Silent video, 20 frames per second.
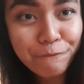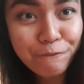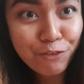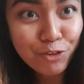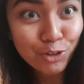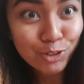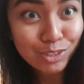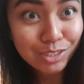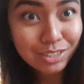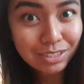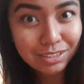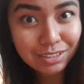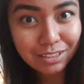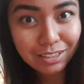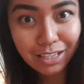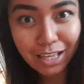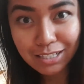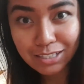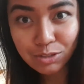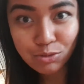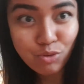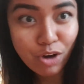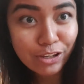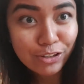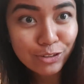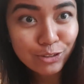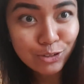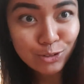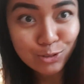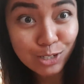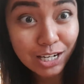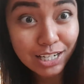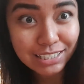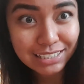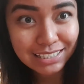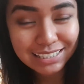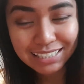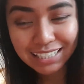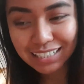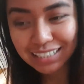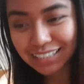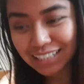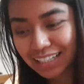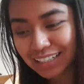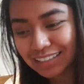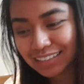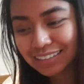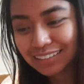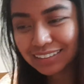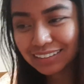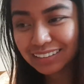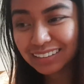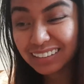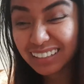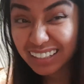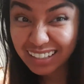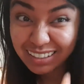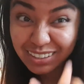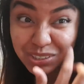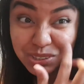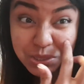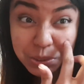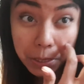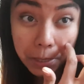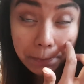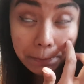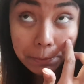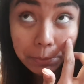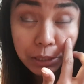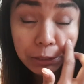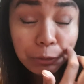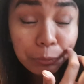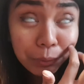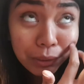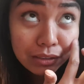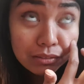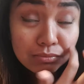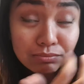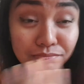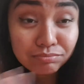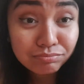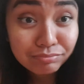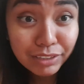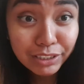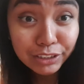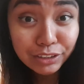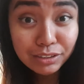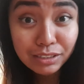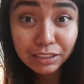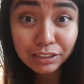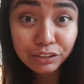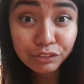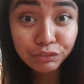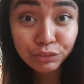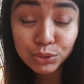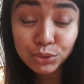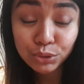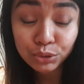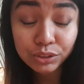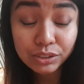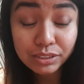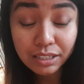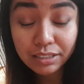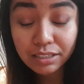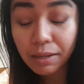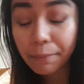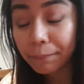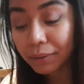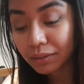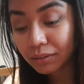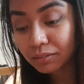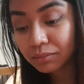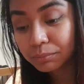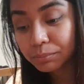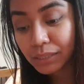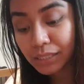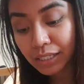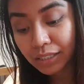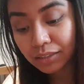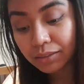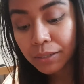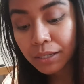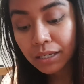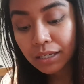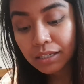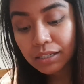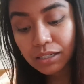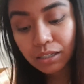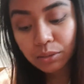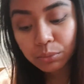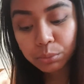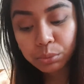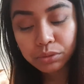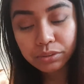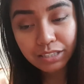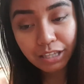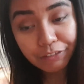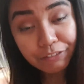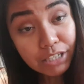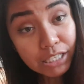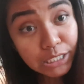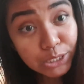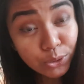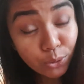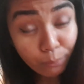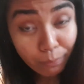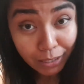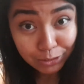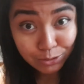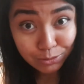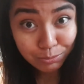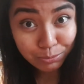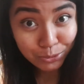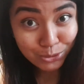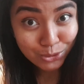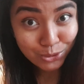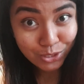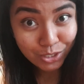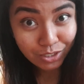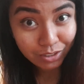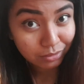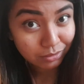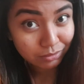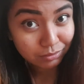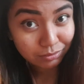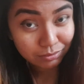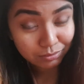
first class restaurants, ganyan. And yun nga. Anyway, in the future, sana pagbalik, we'll definitely go back to Portugal.